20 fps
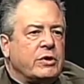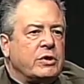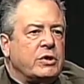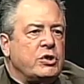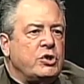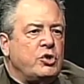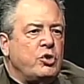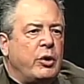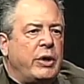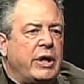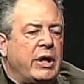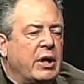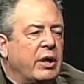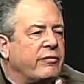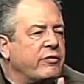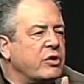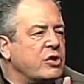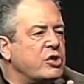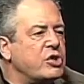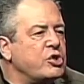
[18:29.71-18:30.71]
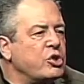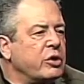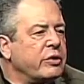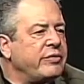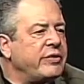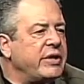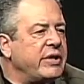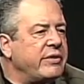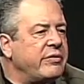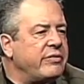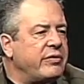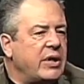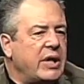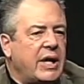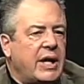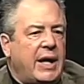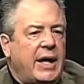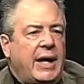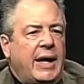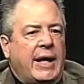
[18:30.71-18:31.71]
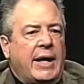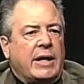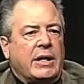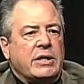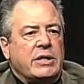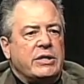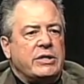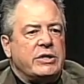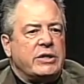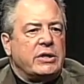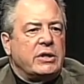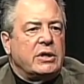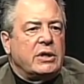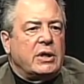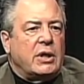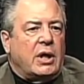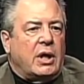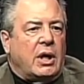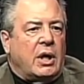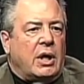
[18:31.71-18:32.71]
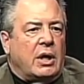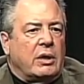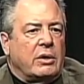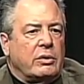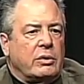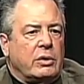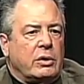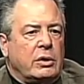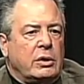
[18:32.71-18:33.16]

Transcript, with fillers: the joining of conservative and uh,